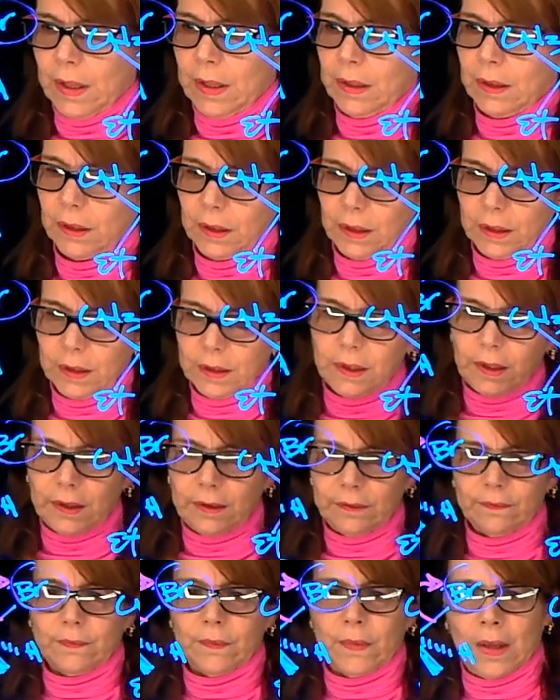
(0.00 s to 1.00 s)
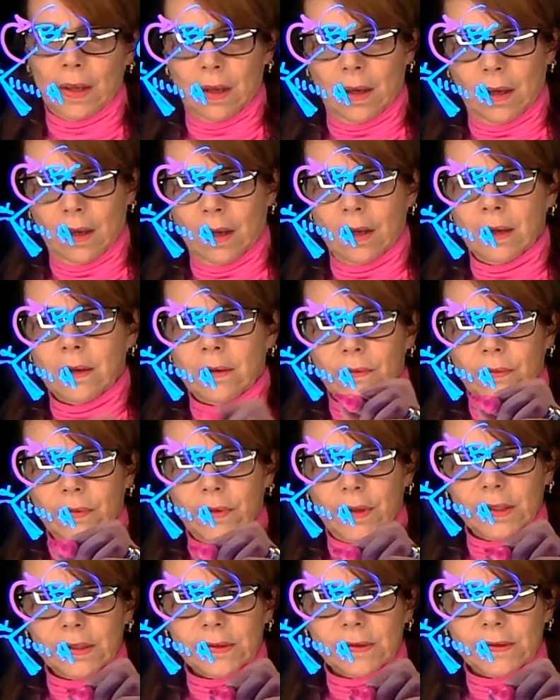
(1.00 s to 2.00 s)
again,
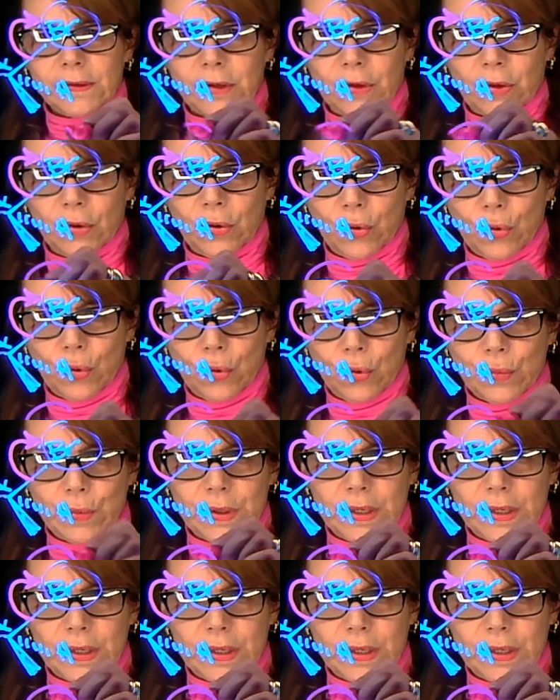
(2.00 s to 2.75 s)
these two